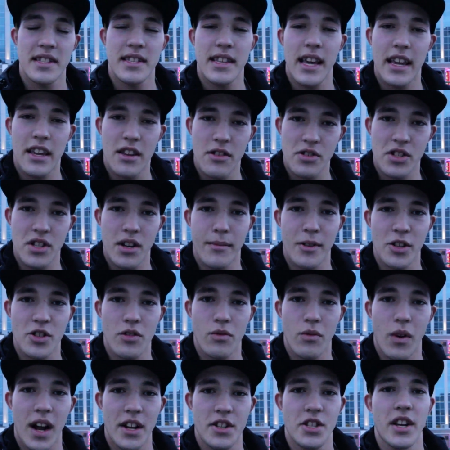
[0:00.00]
Thank you so
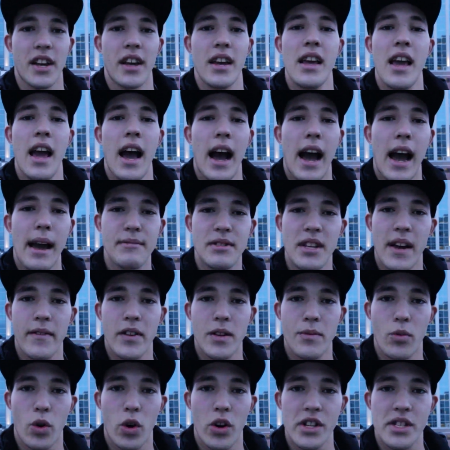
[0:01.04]
much for watching. I'm
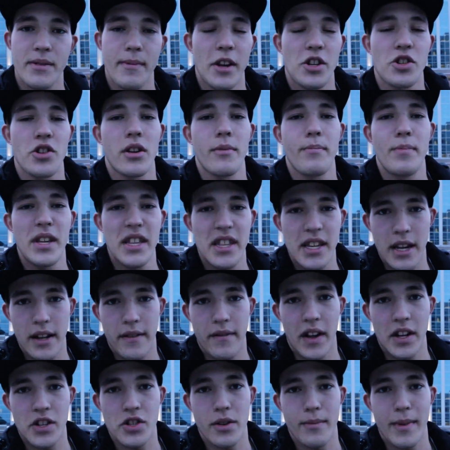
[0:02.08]
Devin Morris. Make sure to be the
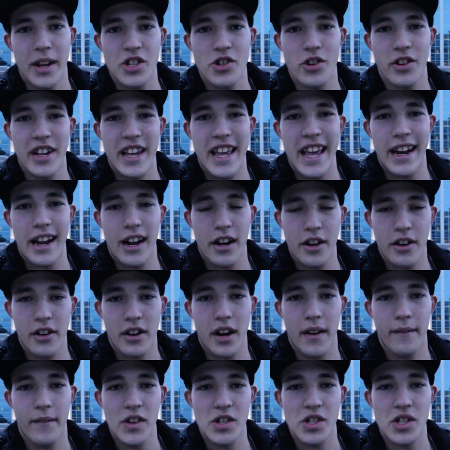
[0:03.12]
adventure, make sure to get out of
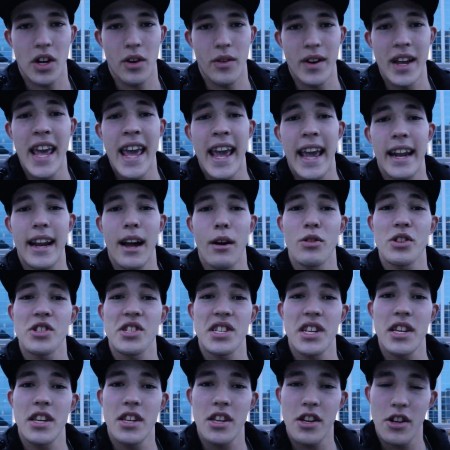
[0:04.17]
your comfort zone, and I will
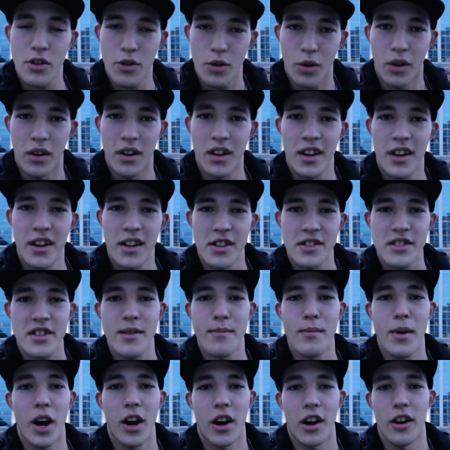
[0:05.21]
see you
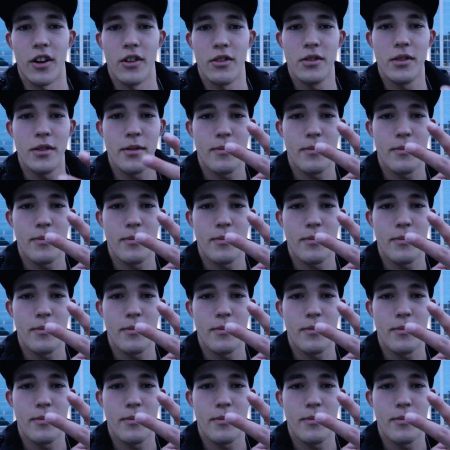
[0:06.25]
tomorrow.